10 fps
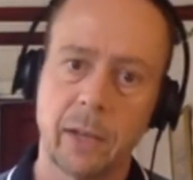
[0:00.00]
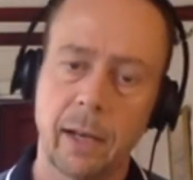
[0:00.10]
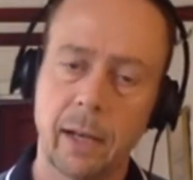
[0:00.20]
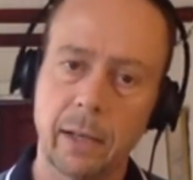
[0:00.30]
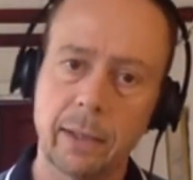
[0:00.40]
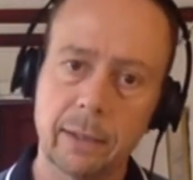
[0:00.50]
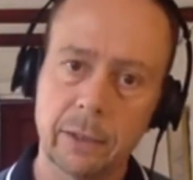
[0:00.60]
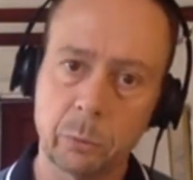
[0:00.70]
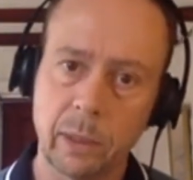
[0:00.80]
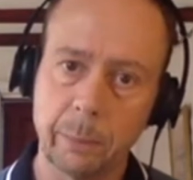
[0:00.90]
And I think
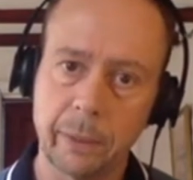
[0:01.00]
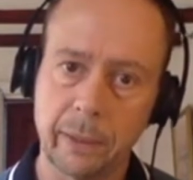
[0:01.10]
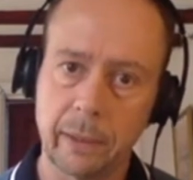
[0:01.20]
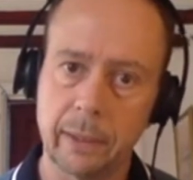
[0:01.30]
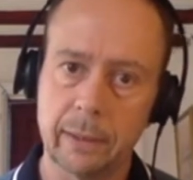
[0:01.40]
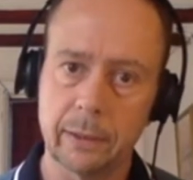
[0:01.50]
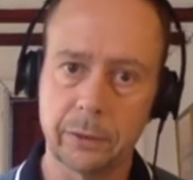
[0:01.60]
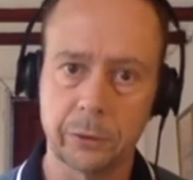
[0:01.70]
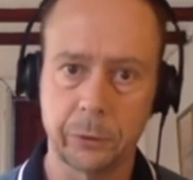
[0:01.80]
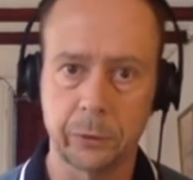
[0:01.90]
this really
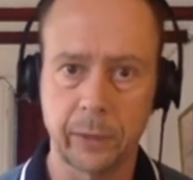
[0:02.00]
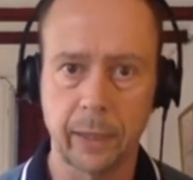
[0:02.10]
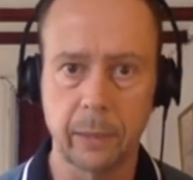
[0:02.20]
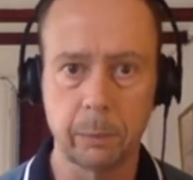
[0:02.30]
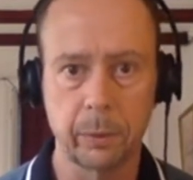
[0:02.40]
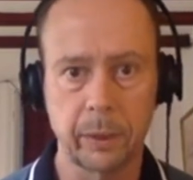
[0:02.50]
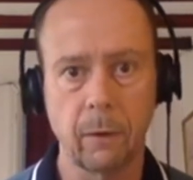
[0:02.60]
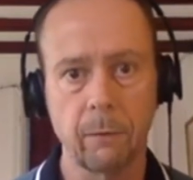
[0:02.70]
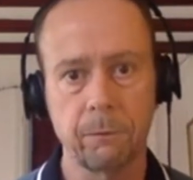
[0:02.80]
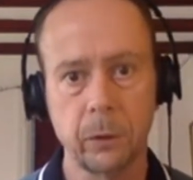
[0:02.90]
begins to then bring
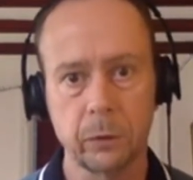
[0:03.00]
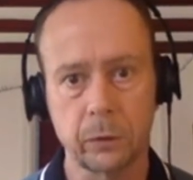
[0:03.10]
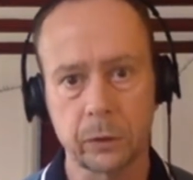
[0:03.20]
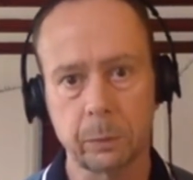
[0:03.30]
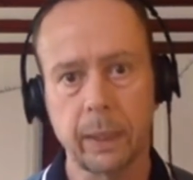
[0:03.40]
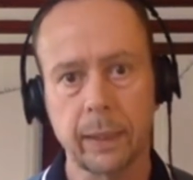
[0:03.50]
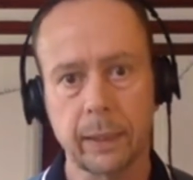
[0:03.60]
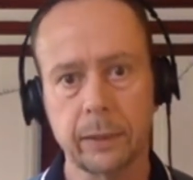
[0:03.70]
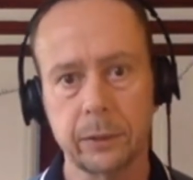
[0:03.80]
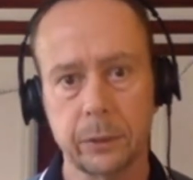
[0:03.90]
our focus back
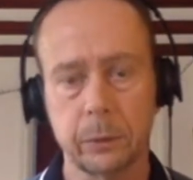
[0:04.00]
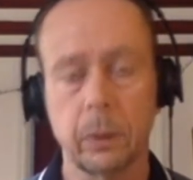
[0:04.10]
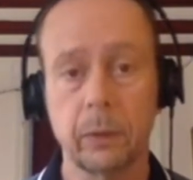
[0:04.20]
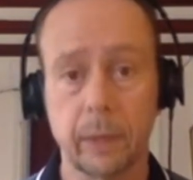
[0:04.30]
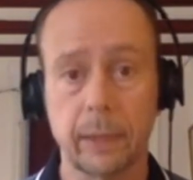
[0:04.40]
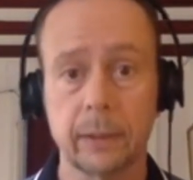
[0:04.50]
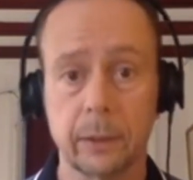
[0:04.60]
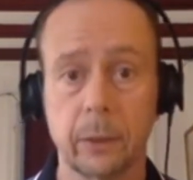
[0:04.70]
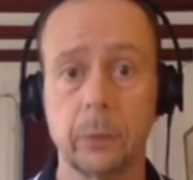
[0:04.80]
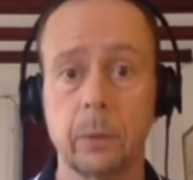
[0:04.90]
into, okay,
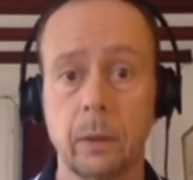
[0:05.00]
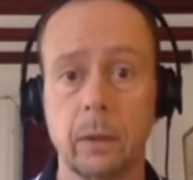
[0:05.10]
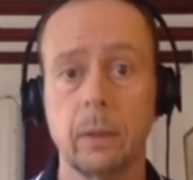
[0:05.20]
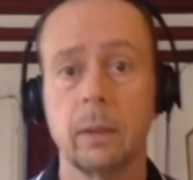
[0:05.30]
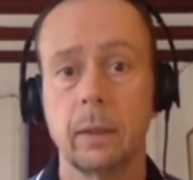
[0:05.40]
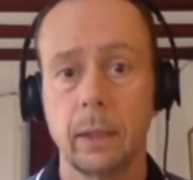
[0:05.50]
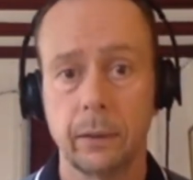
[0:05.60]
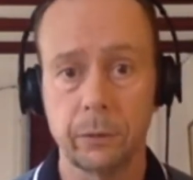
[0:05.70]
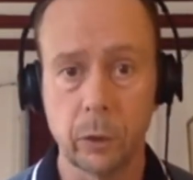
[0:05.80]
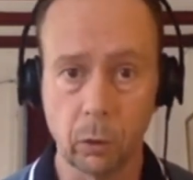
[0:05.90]
so
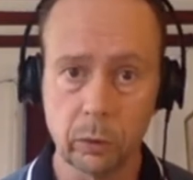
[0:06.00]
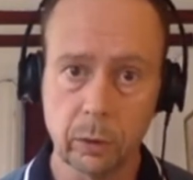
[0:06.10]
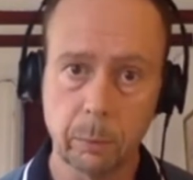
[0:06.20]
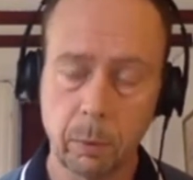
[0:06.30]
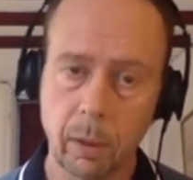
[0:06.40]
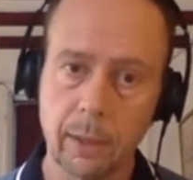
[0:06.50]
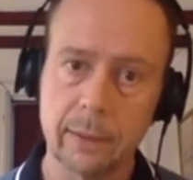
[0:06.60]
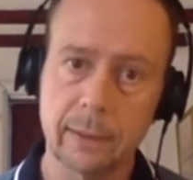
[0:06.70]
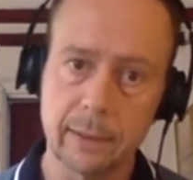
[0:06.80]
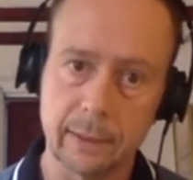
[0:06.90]
if
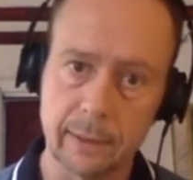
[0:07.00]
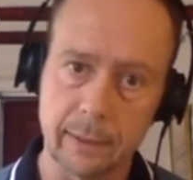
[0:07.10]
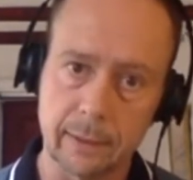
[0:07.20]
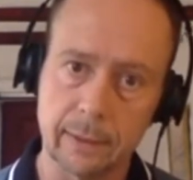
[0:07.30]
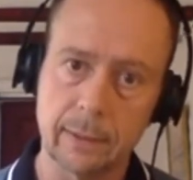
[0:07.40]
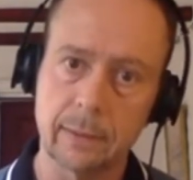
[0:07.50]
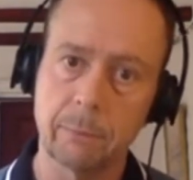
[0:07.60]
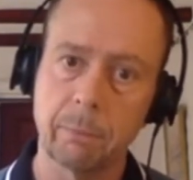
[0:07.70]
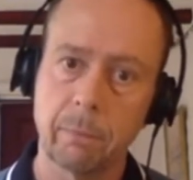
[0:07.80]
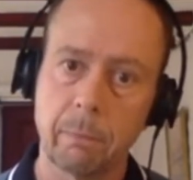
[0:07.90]
non-compliance exists,
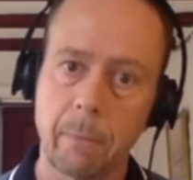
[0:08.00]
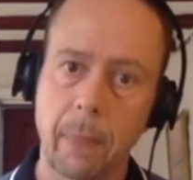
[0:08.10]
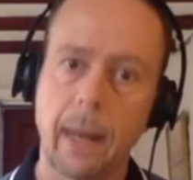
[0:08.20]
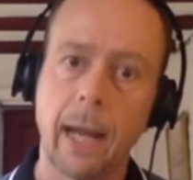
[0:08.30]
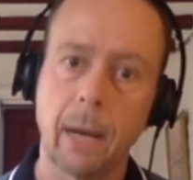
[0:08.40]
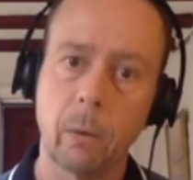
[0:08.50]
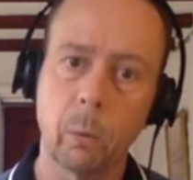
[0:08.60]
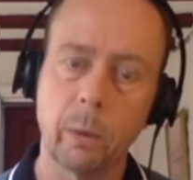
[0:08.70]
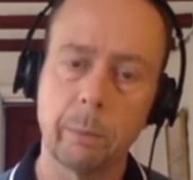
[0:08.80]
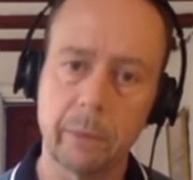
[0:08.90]
how are
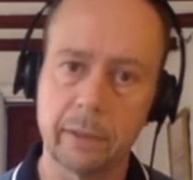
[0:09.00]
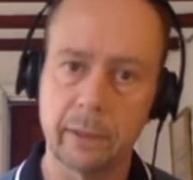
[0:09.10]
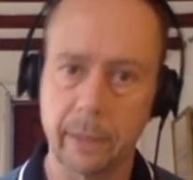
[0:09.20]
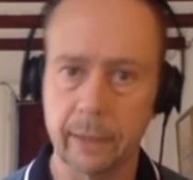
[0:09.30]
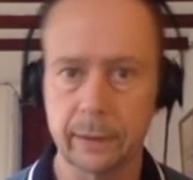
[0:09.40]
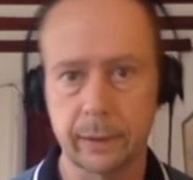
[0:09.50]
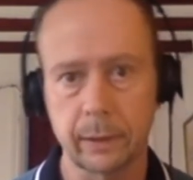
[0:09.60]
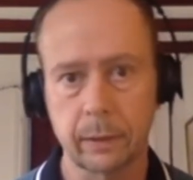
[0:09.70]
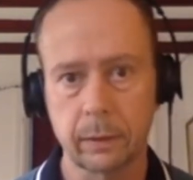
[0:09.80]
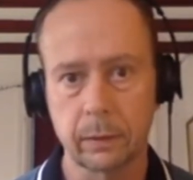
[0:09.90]
we
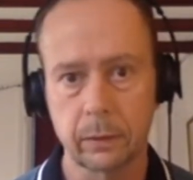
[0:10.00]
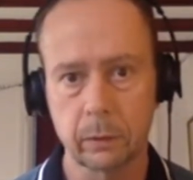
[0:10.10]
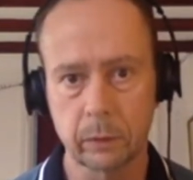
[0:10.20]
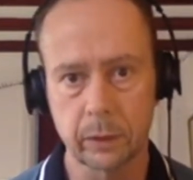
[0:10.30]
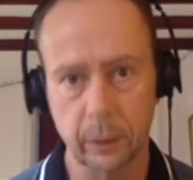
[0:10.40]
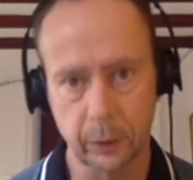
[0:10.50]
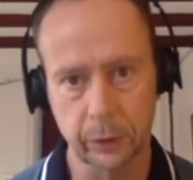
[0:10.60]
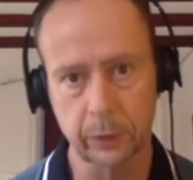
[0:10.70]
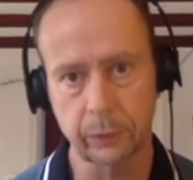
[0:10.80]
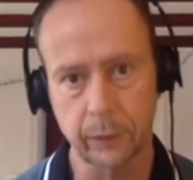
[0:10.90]
mitigating the
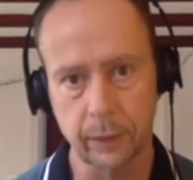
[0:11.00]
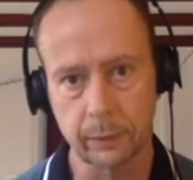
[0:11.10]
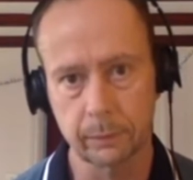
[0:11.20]
reduction of that?